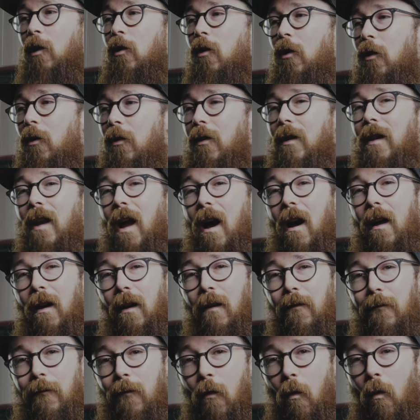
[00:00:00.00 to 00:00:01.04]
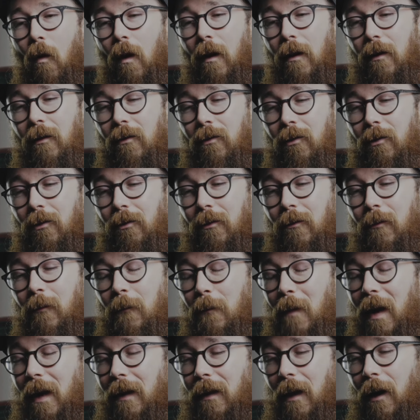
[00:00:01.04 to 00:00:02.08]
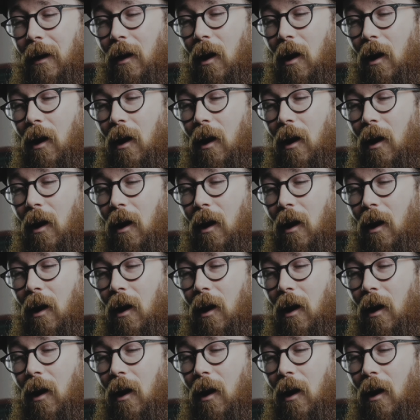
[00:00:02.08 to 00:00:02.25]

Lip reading: could not afford to make that